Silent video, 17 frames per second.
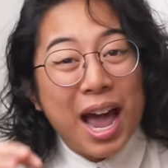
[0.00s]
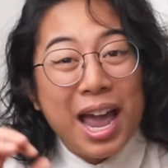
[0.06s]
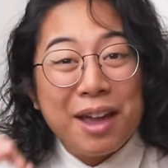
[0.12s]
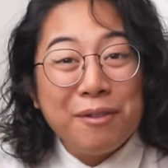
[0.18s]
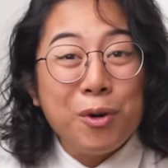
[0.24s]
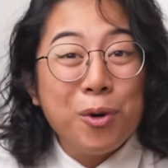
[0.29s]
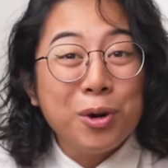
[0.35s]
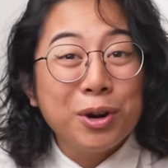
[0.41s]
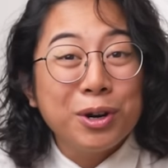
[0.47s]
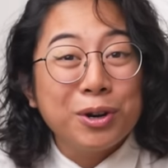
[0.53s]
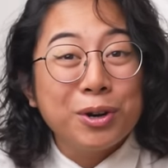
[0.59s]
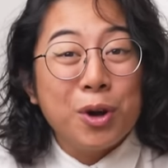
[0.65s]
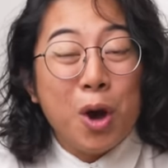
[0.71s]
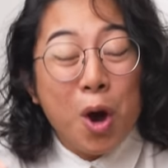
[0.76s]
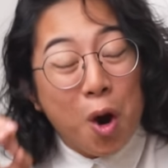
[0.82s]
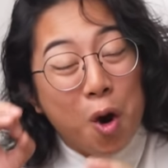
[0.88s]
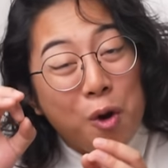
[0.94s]
I have
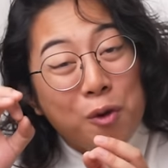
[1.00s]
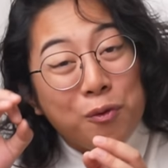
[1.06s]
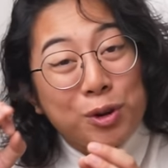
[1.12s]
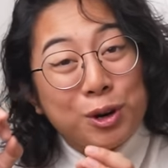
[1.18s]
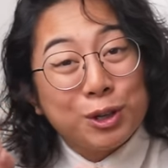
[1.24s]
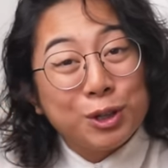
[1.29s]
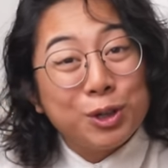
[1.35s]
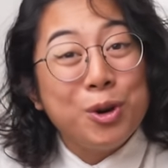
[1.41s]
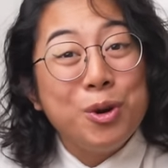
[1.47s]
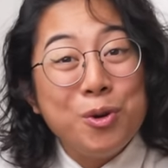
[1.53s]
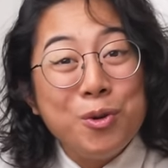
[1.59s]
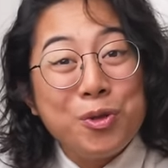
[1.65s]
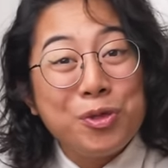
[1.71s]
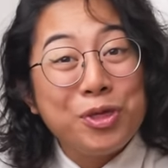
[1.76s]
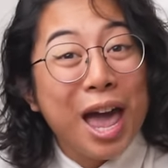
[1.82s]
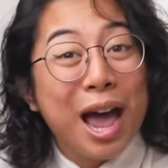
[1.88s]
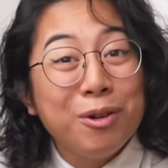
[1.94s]
ordered over
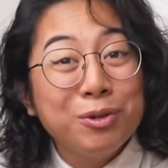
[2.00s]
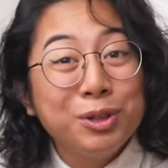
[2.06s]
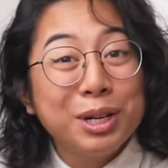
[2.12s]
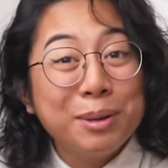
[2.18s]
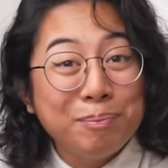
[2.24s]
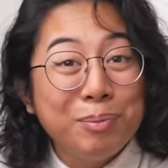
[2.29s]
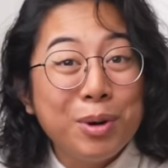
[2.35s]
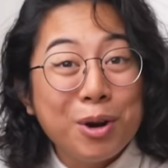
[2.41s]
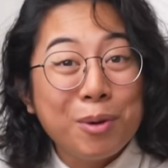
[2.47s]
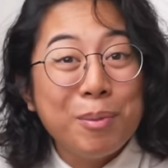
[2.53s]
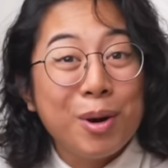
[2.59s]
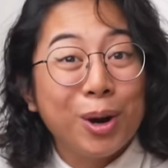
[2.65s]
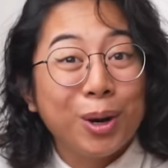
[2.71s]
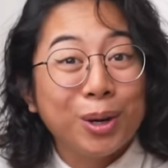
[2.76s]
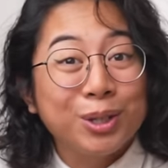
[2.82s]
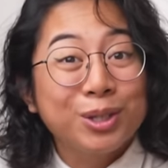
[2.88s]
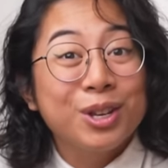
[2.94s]
2,000
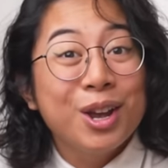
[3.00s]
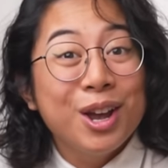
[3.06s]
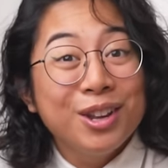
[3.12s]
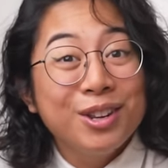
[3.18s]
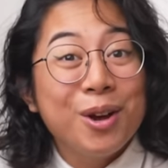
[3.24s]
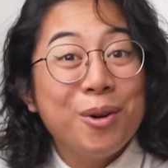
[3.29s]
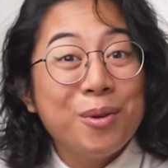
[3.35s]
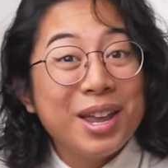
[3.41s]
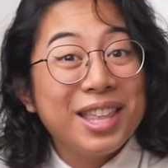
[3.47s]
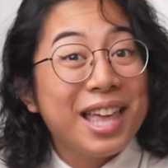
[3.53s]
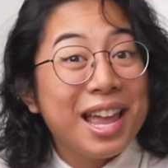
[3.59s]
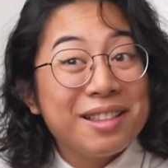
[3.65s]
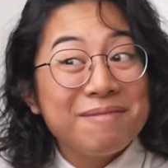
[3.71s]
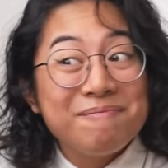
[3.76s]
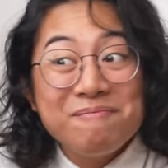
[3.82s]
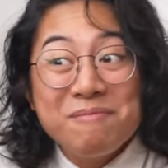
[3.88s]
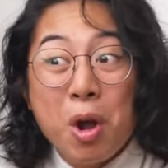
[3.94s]
bookmarks knowing
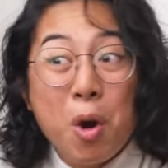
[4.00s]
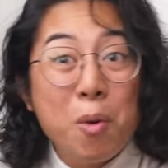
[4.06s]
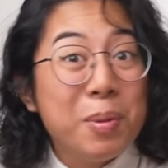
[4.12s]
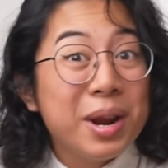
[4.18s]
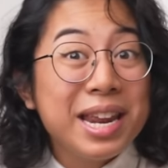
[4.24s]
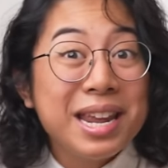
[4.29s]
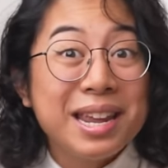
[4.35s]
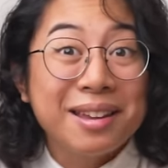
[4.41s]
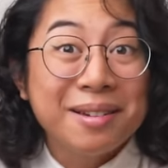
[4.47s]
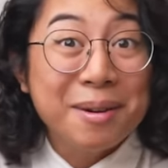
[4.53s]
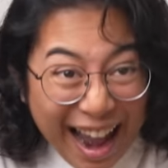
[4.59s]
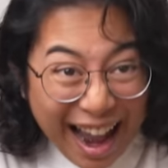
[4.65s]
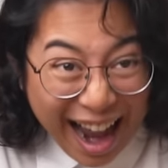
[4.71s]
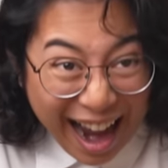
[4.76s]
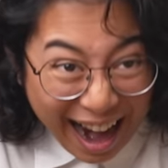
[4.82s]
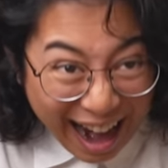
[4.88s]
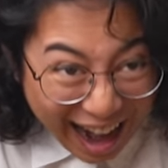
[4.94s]
that nobody
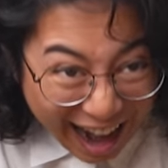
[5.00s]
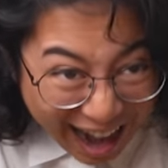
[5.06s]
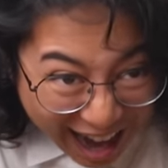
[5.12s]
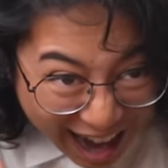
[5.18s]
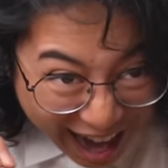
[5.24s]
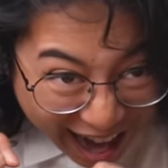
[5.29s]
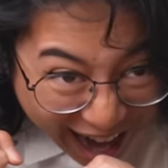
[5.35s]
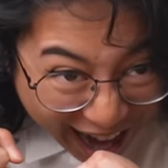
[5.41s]
might buy them.